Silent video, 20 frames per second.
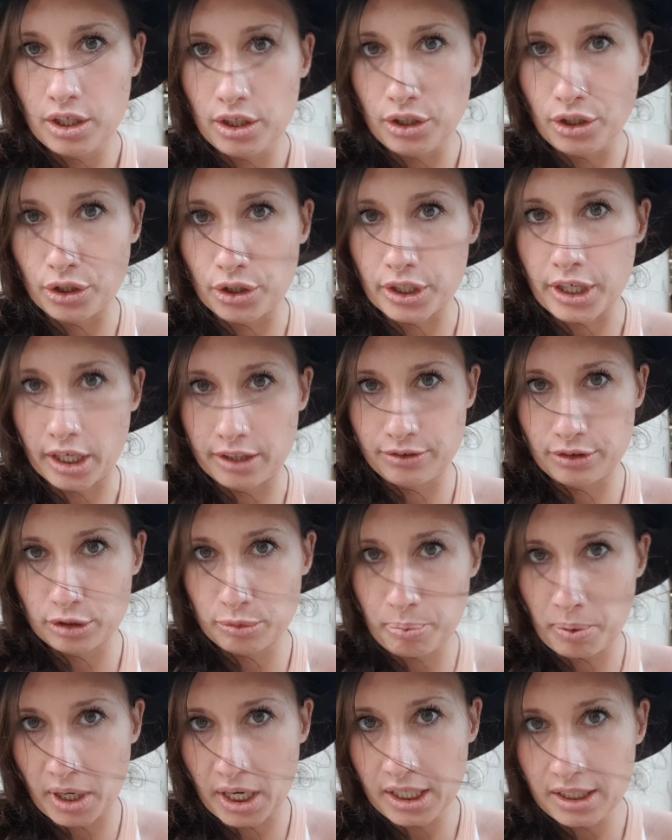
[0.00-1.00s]
your
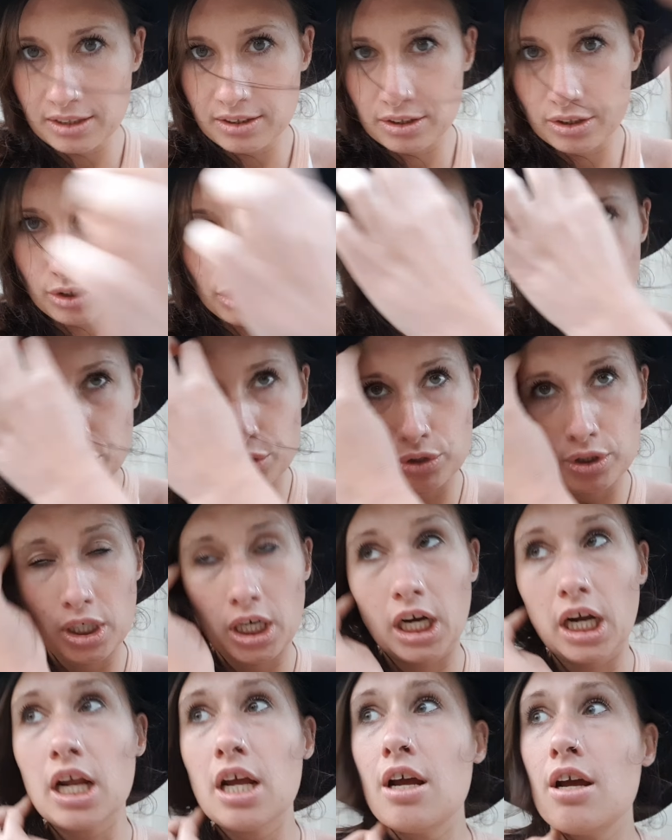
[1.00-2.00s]
counterpart,
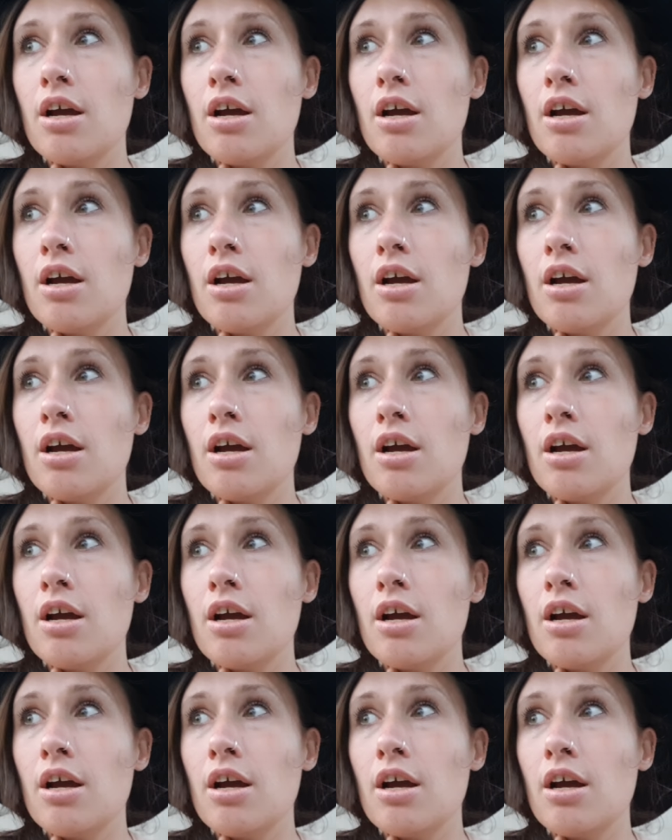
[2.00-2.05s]
your